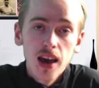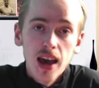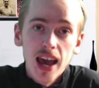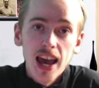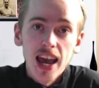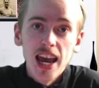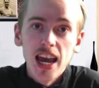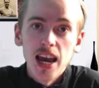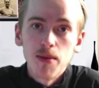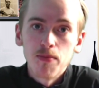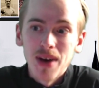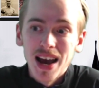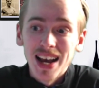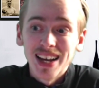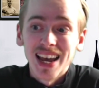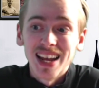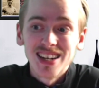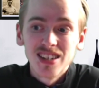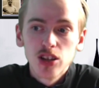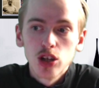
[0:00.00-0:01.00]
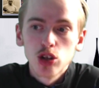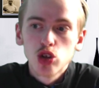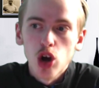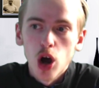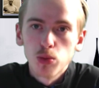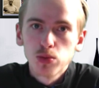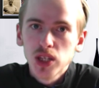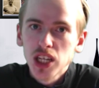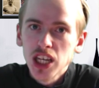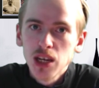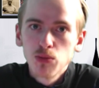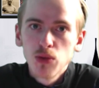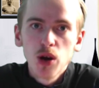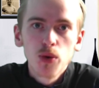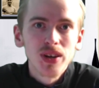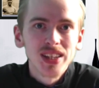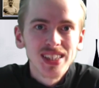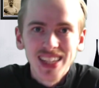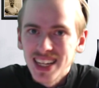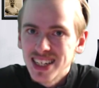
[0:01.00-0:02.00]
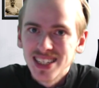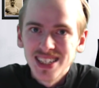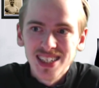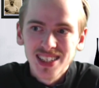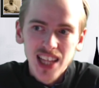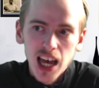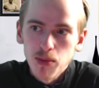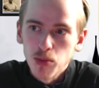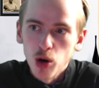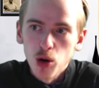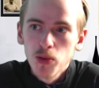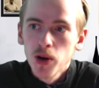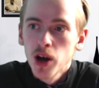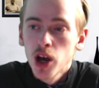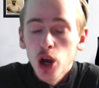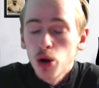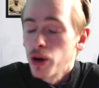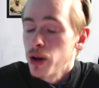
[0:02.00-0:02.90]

against the top team, where we didn't step up,